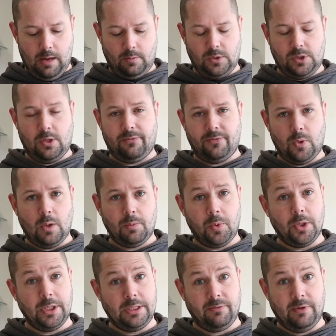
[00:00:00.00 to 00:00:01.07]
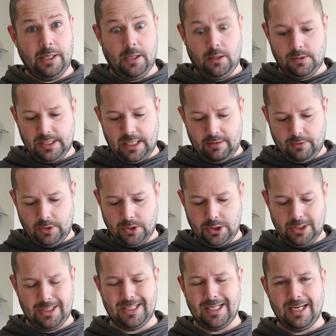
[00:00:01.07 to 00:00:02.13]
So I thought I'd put this video together
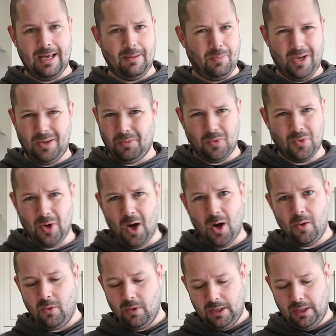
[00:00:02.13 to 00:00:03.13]
just to let people know,